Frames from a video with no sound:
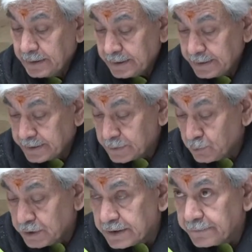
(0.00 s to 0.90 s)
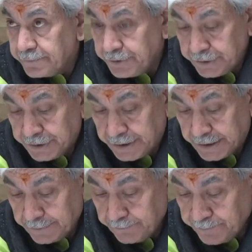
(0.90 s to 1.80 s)
As a student of
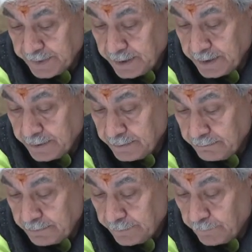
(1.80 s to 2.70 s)
engineering, my